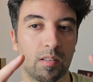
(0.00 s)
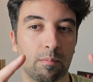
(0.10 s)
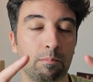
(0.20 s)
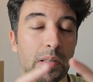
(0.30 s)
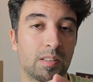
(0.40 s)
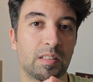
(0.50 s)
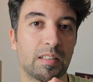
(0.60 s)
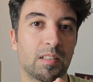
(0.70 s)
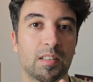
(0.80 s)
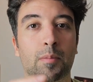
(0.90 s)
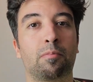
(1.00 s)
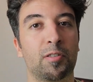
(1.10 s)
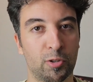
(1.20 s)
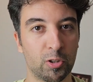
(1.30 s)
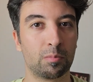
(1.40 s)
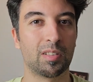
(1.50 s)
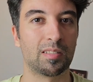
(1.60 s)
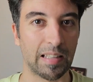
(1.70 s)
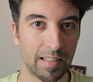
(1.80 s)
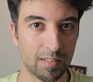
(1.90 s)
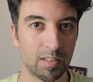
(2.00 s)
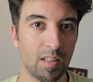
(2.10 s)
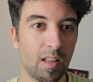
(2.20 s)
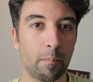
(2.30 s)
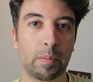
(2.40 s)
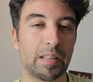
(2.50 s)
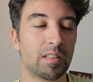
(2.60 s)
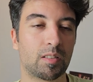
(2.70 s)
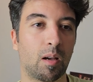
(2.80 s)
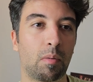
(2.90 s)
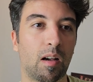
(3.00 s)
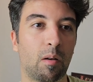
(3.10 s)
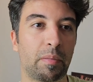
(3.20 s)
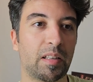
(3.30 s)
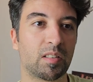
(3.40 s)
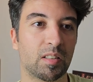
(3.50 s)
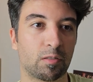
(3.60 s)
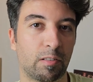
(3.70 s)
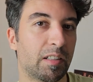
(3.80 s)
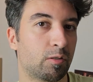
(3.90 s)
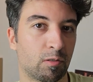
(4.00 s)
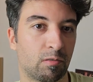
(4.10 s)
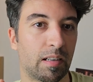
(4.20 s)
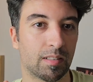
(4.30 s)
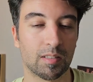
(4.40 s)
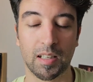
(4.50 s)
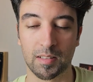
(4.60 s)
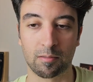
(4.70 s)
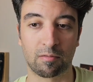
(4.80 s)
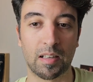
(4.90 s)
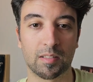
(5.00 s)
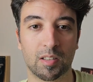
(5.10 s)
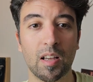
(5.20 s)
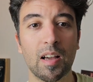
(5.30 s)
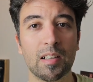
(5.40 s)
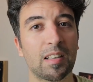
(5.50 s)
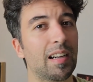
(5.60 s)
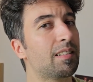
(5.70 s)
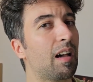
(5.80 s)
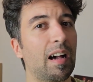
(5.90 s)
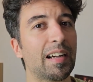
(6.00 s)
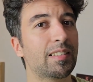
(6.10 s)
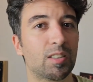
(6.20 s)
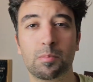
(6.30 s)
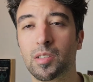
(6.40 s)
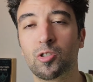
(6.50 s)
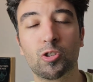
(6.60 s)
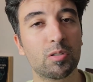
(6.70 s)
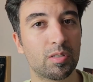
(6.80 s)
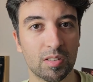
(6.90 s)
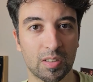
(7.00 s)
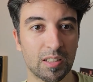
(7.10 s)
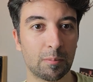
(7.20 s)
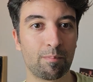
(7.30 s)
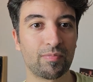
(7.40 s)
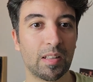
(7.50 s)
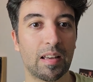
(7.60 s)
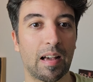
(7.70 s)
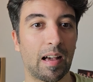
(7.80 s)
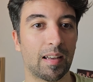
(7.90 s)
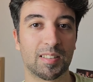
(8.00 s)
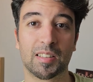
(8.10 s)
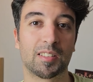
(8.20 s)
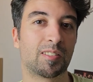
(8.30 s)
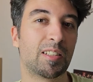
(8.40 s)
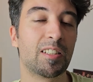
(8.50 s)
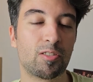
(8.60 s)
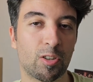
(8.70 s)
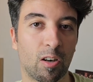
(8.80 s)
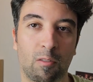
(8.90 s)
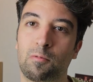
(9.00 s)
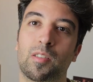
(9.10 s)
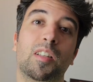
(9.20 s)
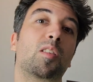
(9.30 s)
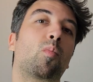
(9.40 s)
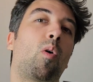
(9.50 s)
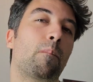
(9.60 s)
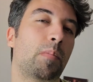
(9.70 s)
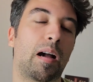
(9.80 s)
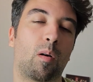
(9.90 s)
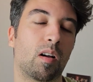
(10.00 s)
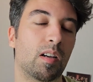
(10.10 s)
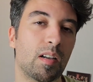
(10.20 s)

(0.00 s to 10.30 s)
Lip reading: missing, presumed dead, but he somehow makes his way to Rand, and then Rand kind of hides him and uses him as his teacher with the One Power.